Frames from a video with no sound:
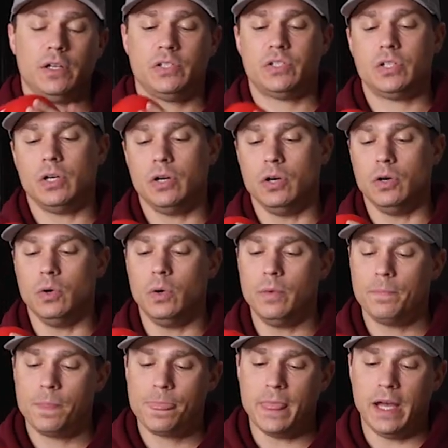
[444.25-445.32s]

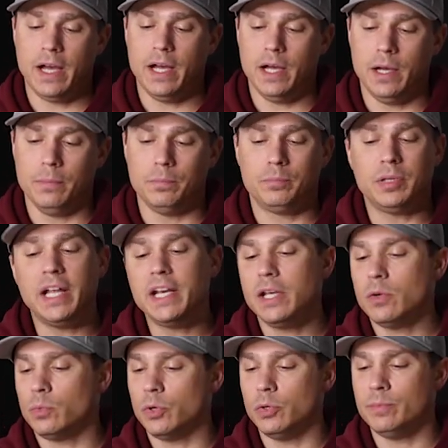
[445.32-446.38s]
So
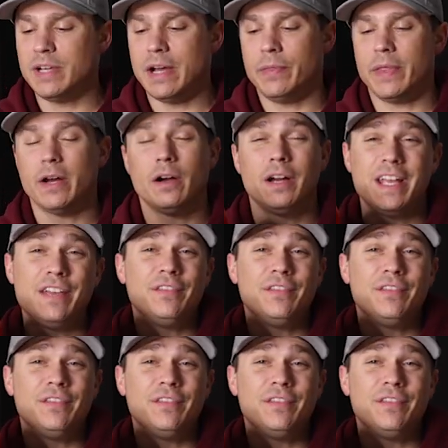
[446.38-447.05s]
plenty of room down there,